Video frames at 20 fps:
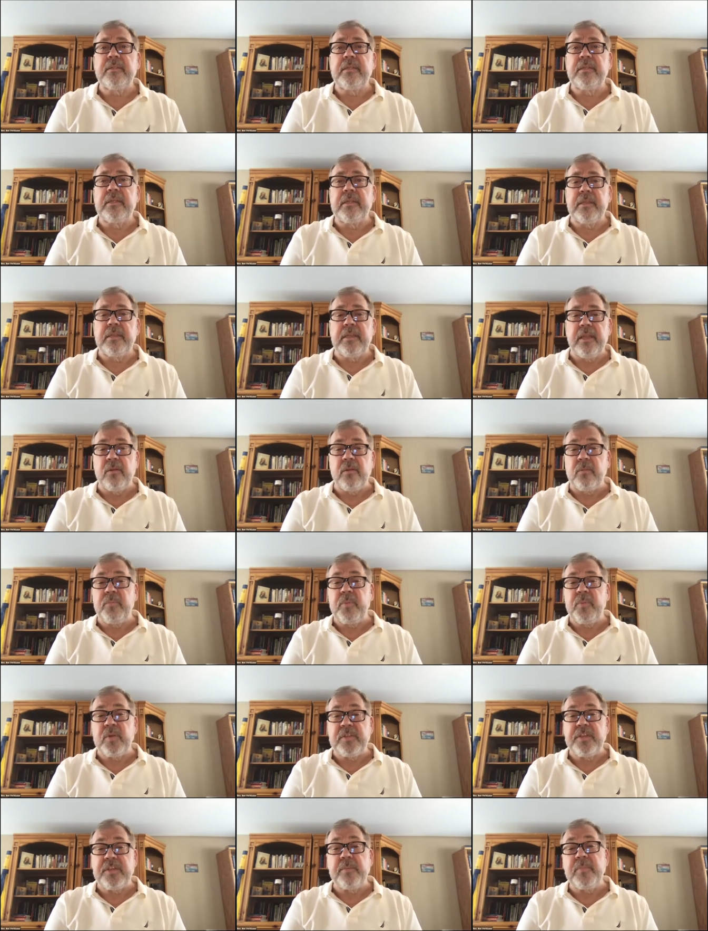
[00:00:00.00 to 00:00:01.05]
little
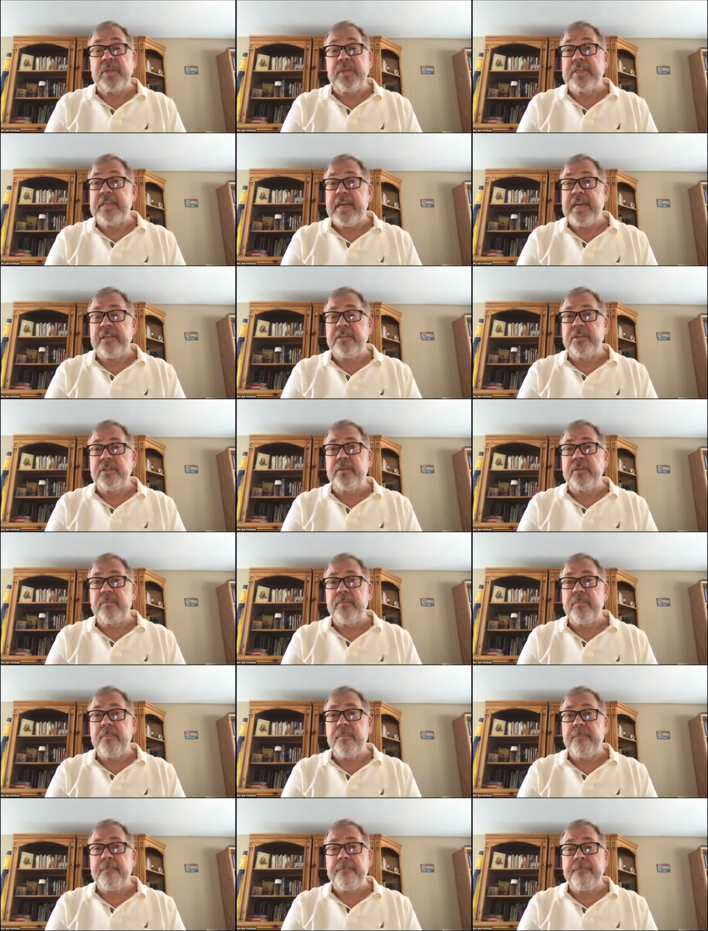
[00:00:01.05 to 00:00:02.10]
precipitation,
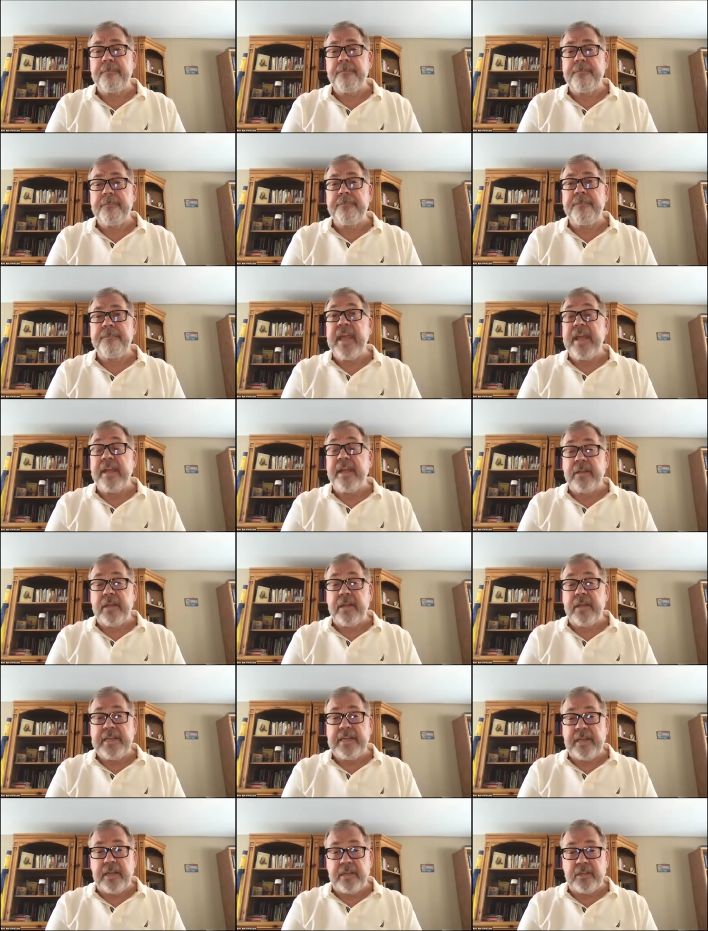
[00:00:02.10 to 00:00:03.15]
and
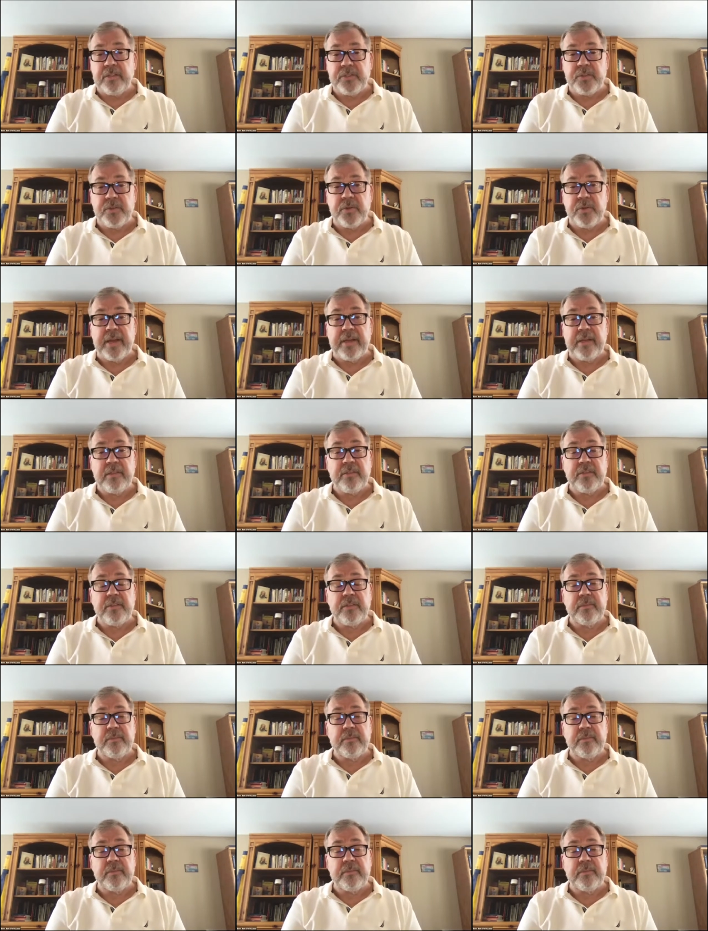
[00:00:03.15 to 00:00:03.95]
lightning strikes.